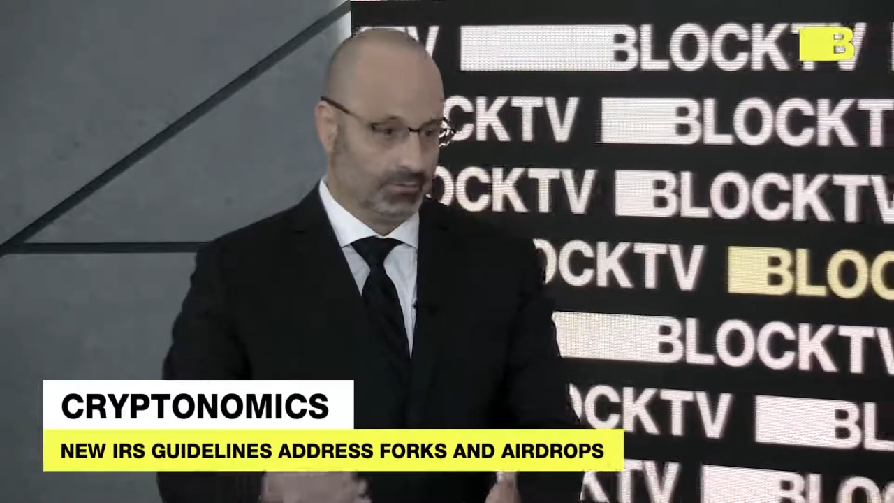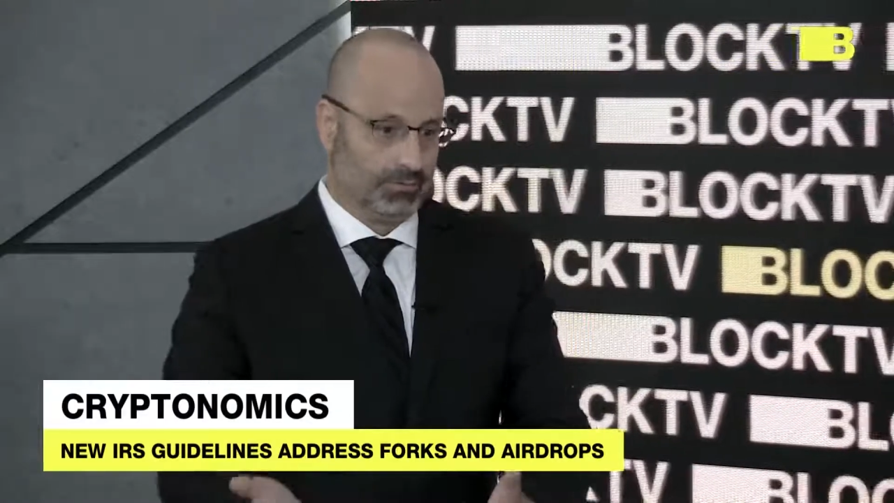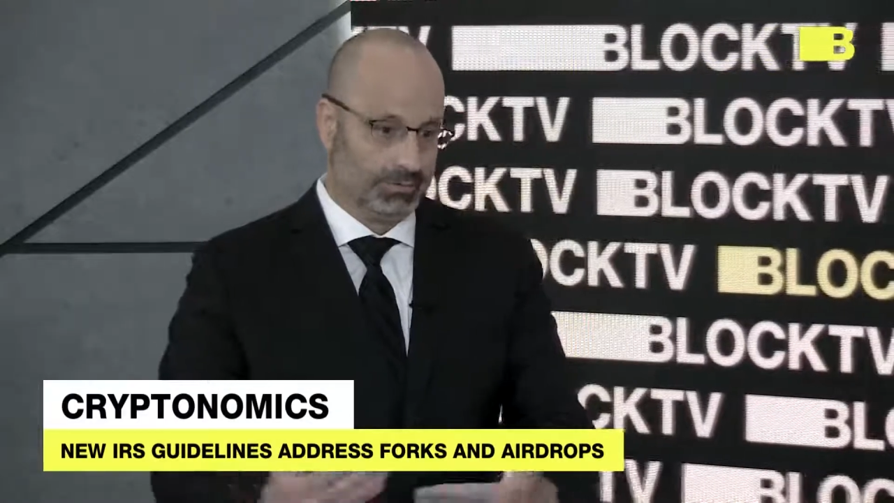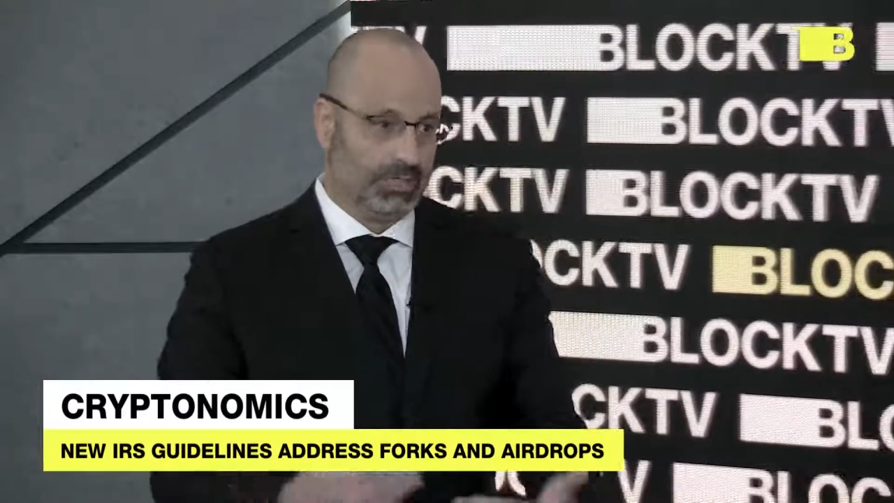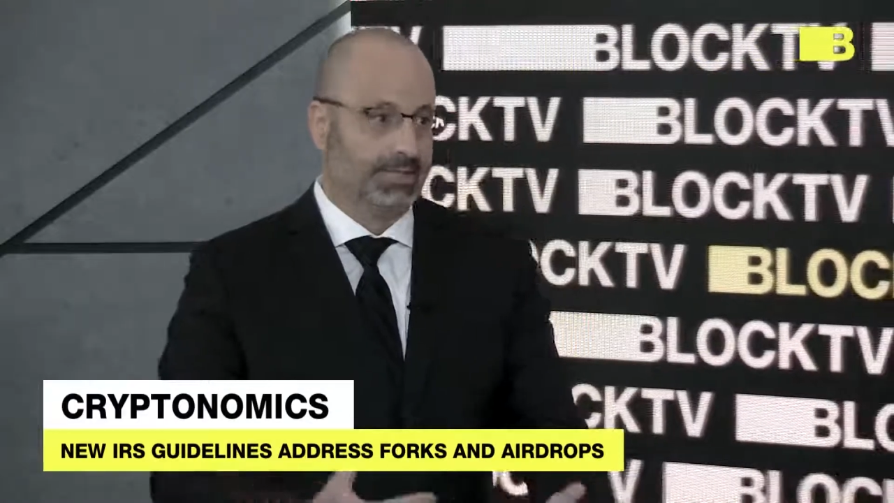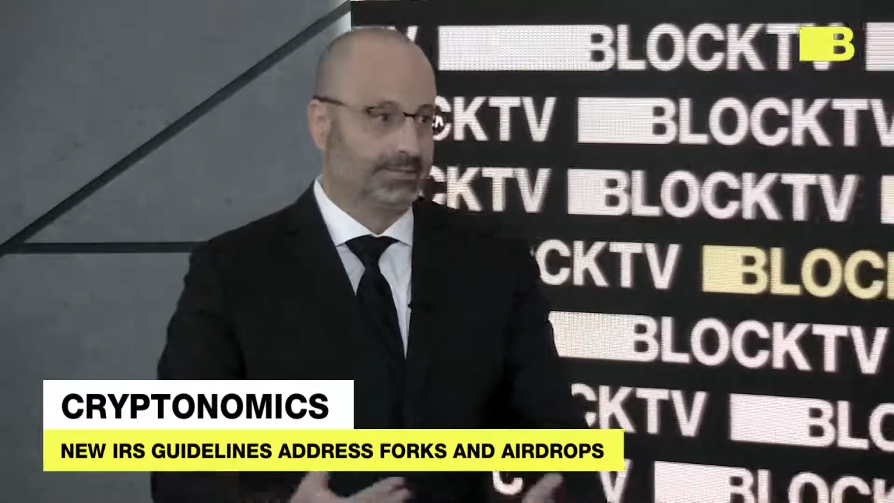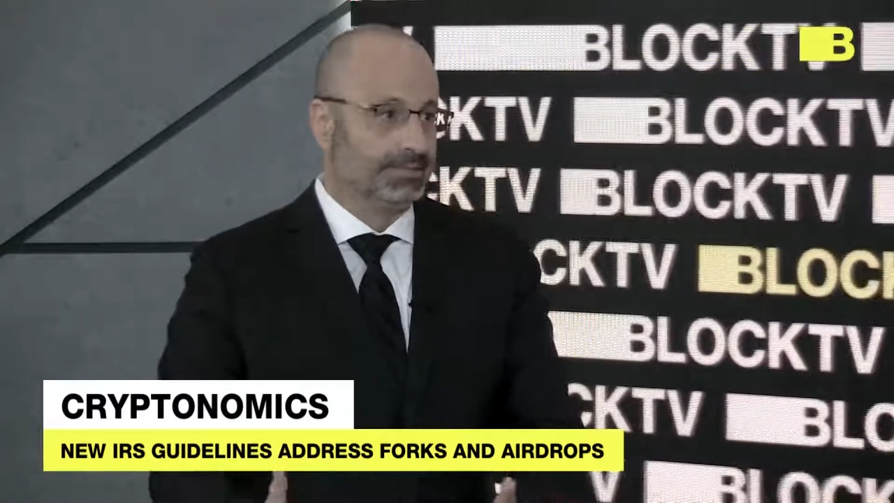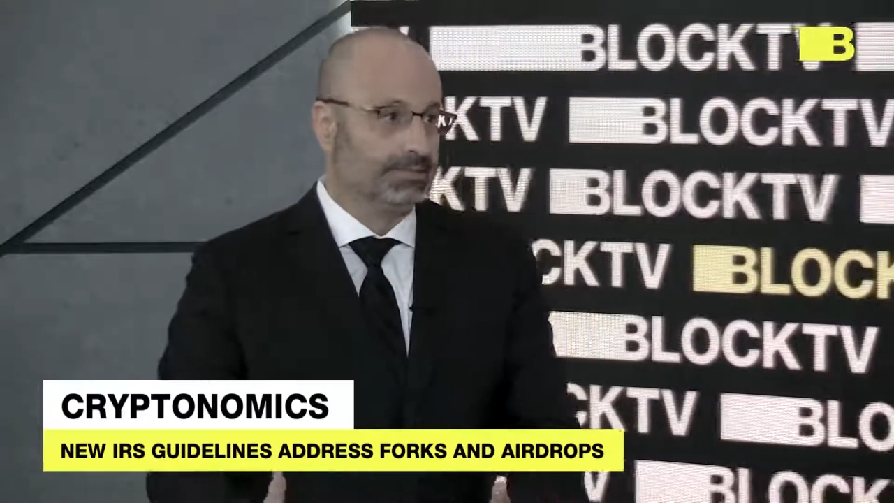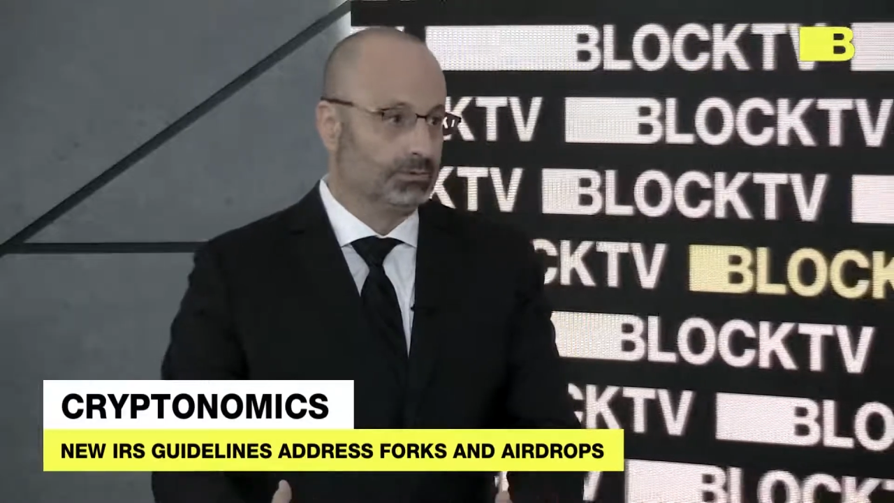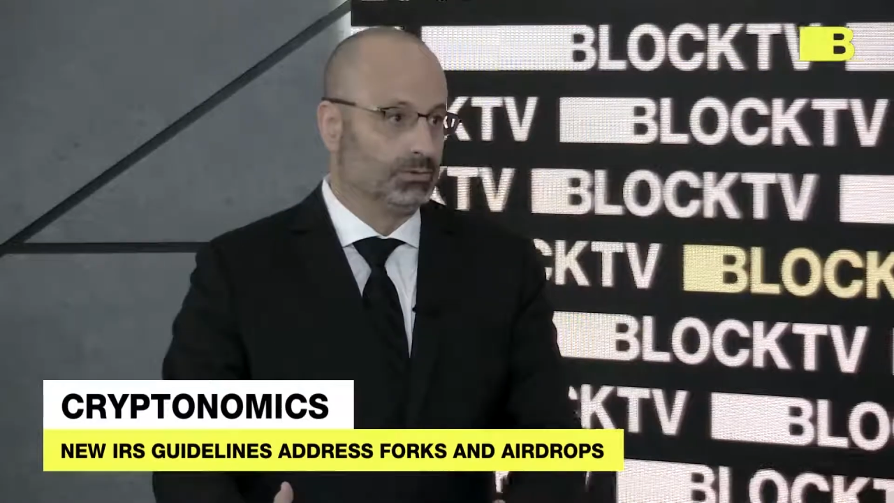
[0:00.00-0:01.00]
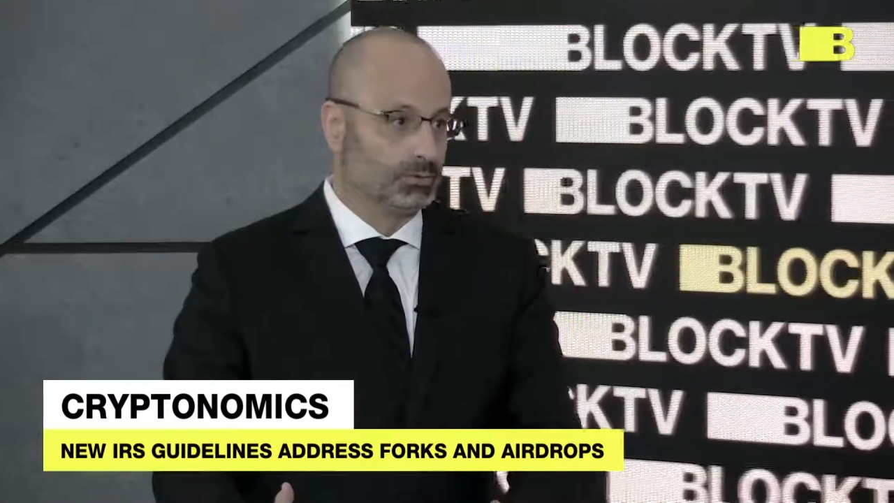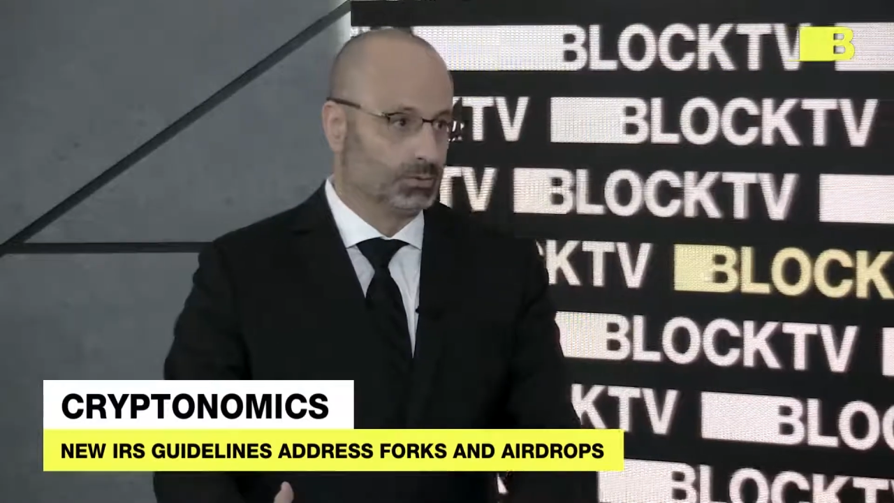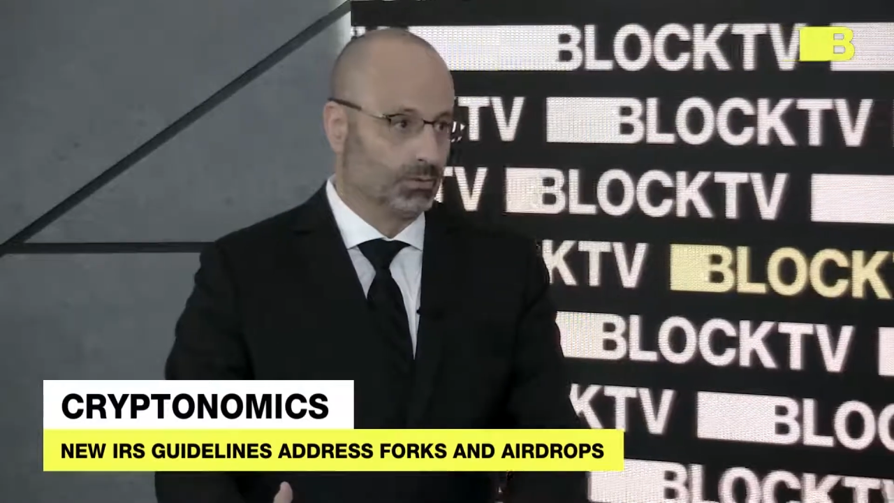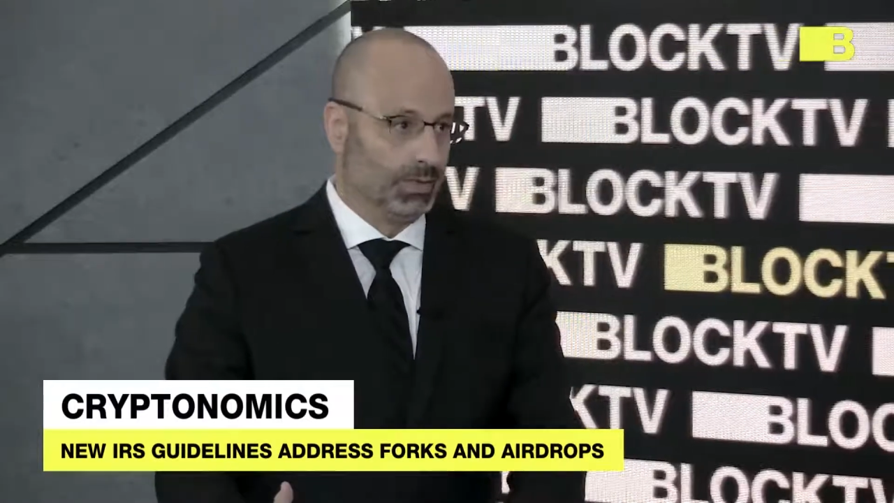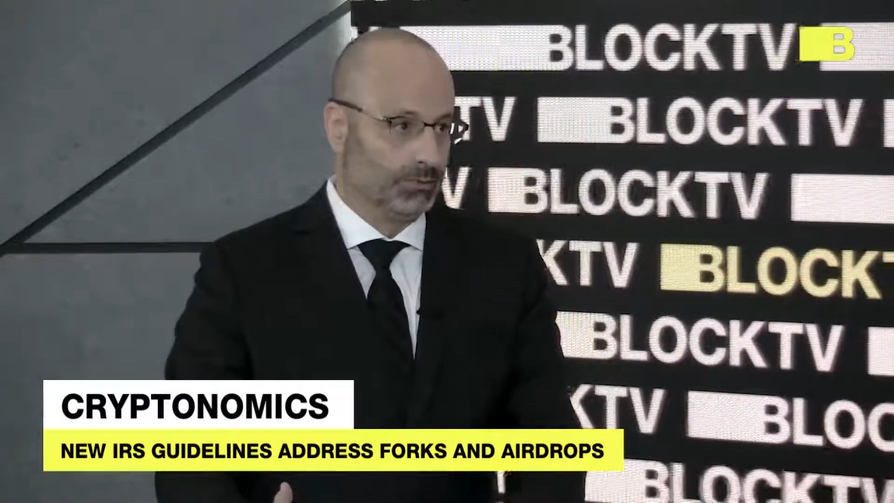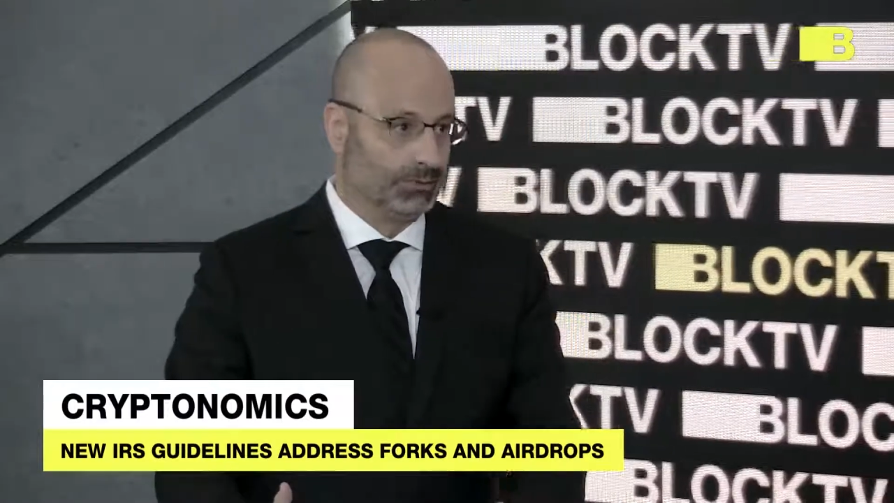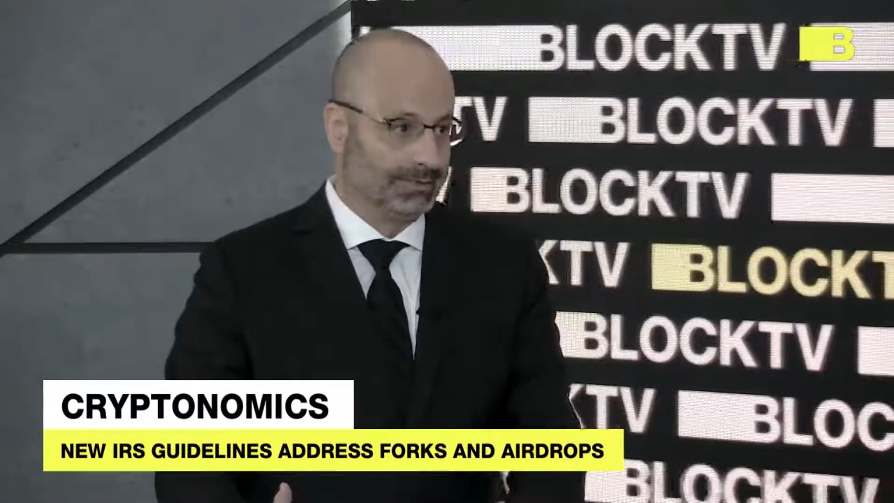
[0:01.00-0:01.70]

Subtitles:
to adjust this to what you